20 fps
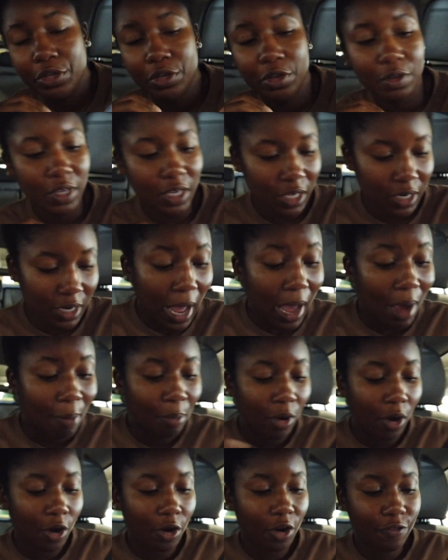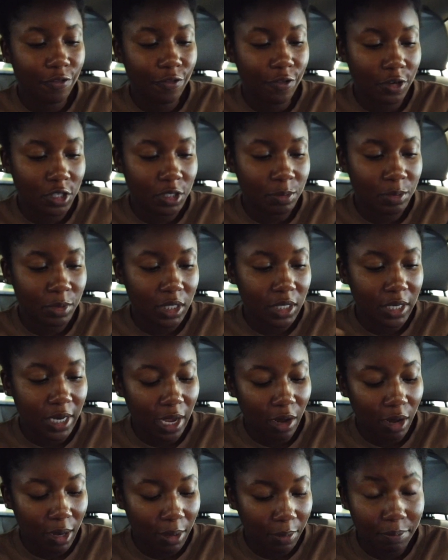Union. I bought her first book.
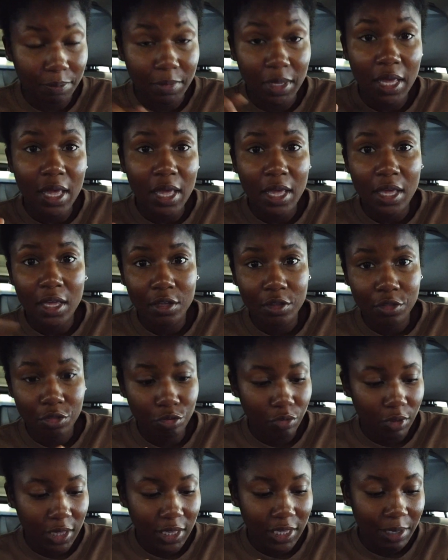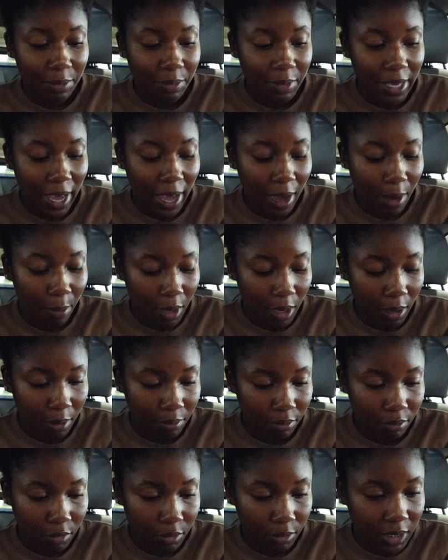Now I'm through the Libby app.
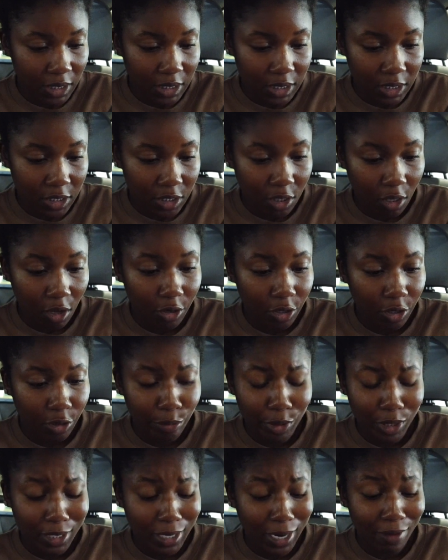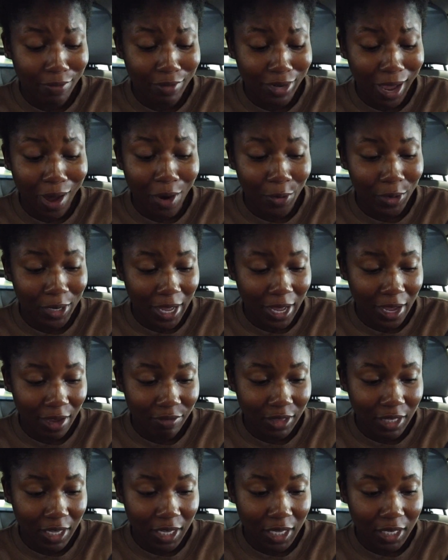I'm listening to the audiobook, and I have an hour and a
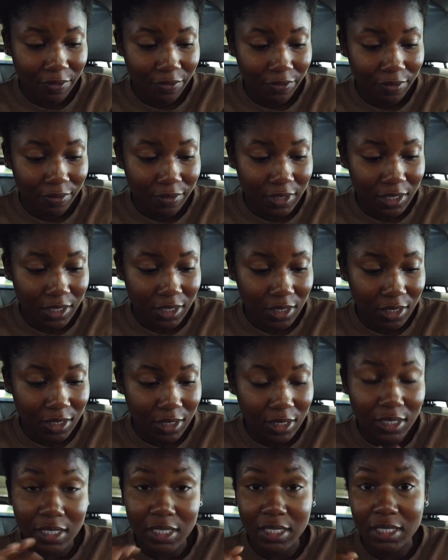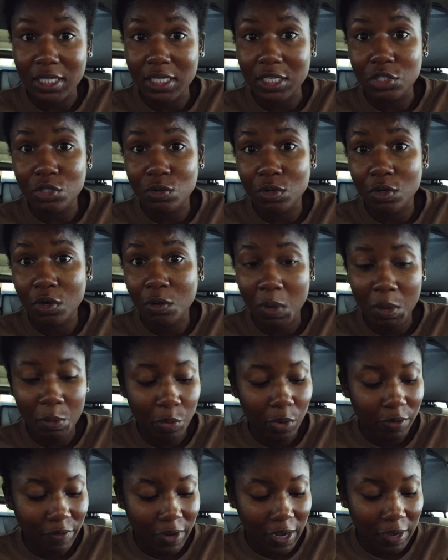half left. Listening to it on
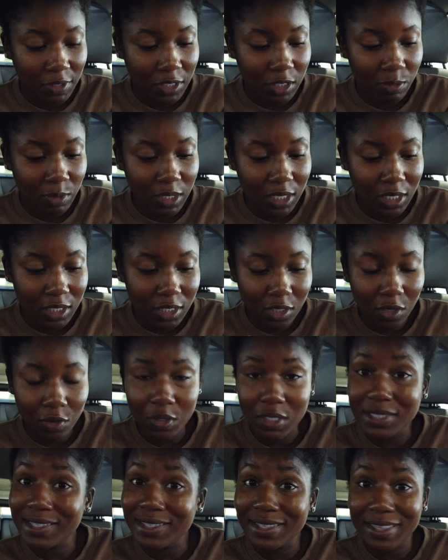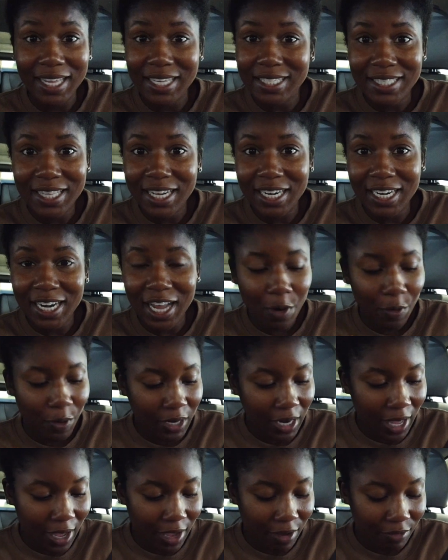1.5 the speed, so it's less than an hour
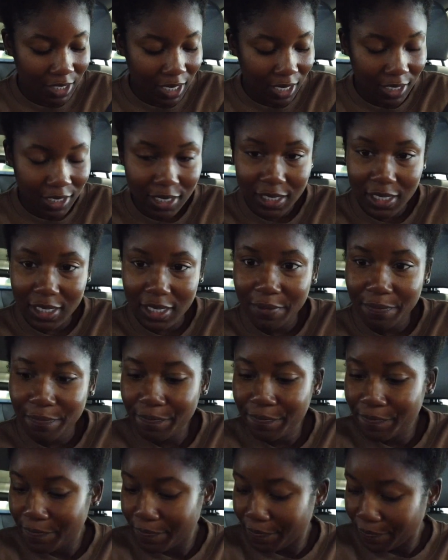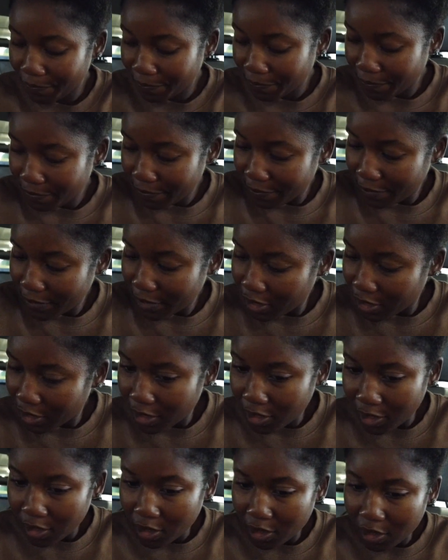and a half technically. Nothing to share.
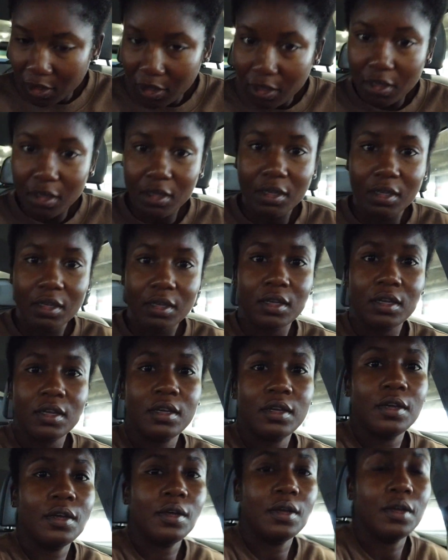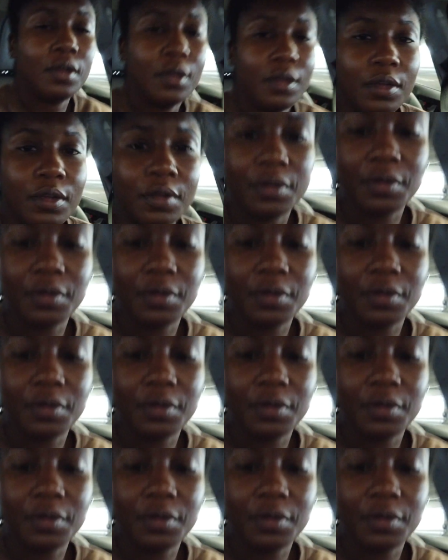Kavya James fussed about something, and